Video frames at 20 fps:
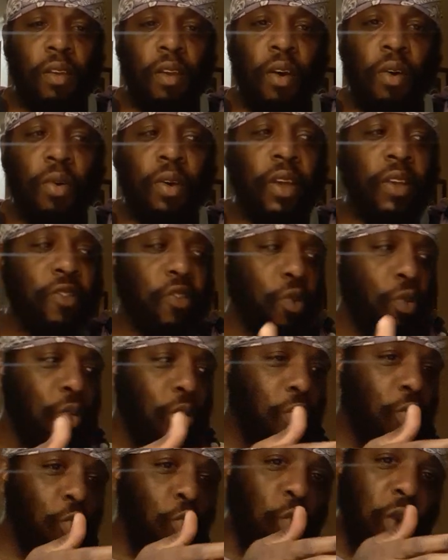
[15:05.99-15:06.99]
Okay, so
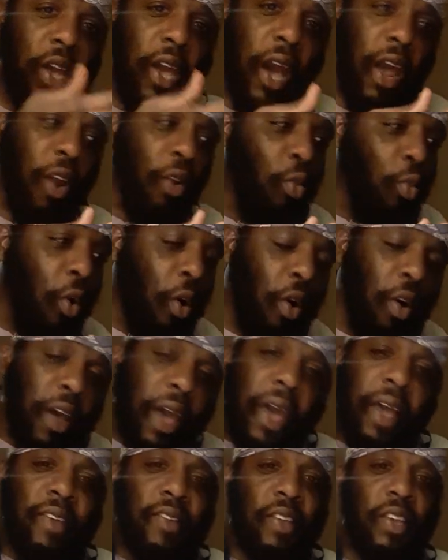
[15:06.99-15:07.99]
we gotta walk
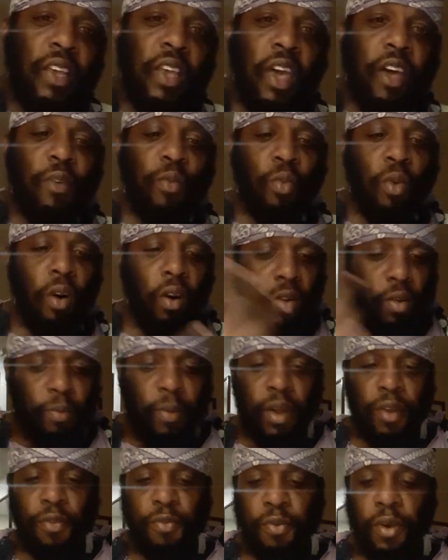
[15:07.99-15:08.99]
as he had walked.
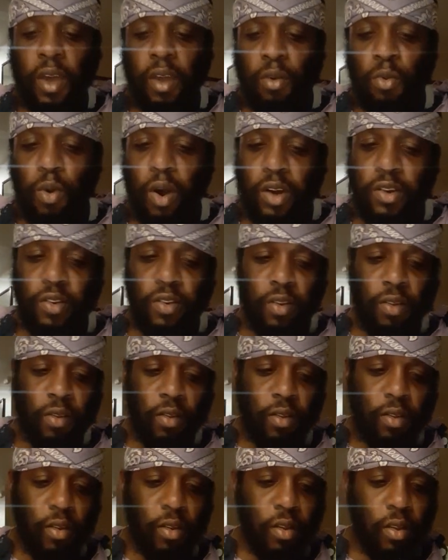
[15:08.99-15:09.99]
Matter of fact, watch it.
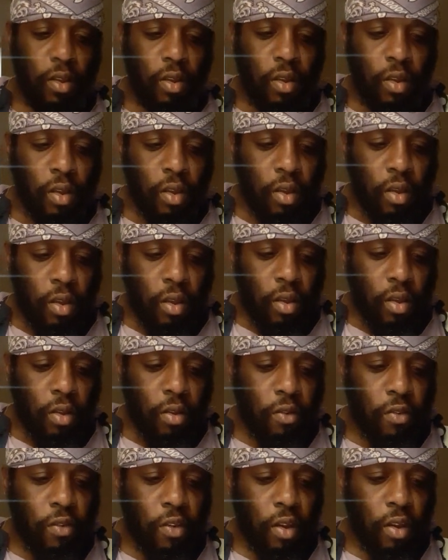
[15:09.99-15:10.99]

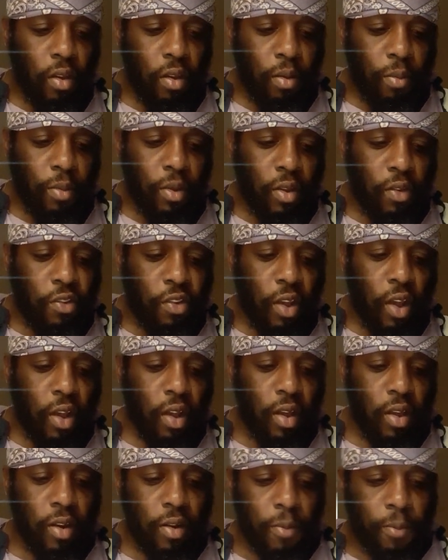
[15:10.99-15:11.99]

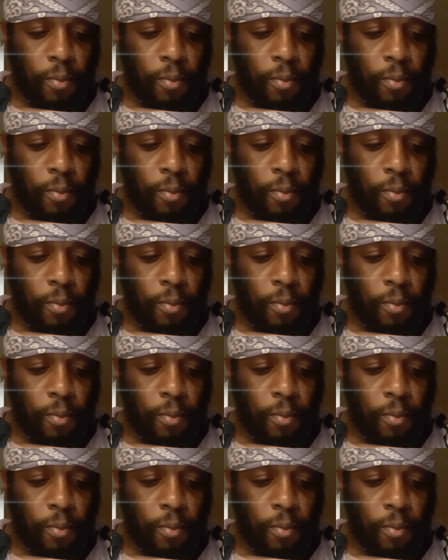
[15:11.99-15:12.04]
John,